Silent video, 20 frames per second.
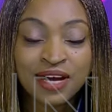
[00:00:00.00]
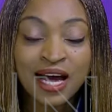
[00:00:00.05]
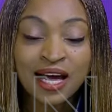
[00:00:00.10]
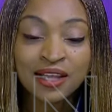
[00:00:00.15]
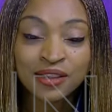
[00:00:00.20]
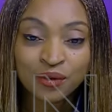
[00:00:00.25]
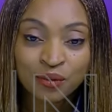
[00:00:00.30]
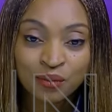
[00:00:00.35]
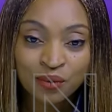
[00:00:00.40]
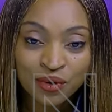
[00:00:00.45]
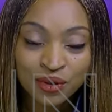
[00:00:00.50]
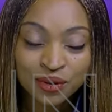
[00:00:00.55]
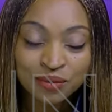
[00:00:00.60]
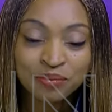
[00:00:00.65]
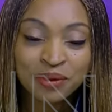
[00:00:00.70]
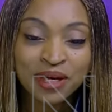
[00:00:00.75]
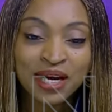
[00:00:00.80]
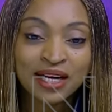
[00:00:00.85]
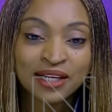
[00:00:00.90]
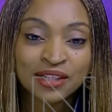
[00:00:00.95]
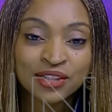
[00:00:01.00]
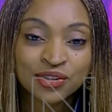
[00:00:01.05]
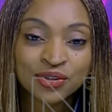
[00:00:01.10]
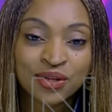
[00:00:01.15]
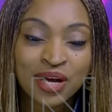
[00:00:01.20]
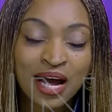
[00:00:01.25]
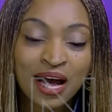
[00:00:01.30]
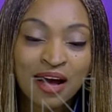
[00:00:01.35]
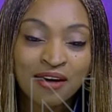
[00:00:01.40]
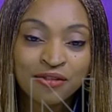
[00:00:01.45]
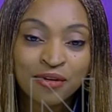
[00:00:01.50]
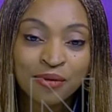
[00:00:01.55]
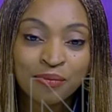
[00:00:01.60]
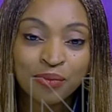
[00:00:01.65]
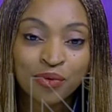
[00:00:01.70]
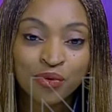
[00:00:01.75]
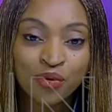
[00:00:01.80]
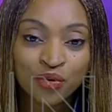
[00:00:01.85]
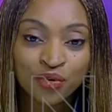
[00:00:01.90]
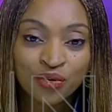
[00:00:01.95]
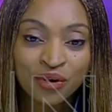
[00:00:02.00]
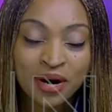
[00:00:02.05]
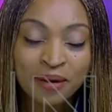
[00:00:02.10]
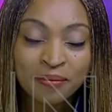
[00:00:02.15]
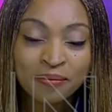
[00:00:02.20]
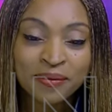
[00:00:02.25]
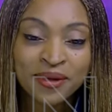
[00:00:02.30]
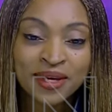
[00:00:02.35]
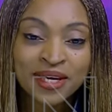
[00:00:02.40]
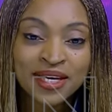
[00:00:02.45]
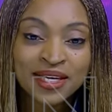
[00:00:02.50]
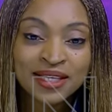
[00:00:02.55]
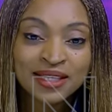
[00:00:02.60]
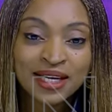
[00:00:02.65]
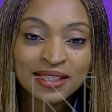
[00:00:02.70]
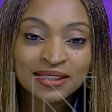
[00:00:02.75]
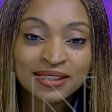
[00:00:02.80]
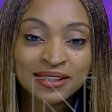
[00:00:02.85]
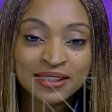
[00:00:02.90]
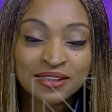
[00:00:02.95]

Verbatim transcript: and the World Bank to have a program that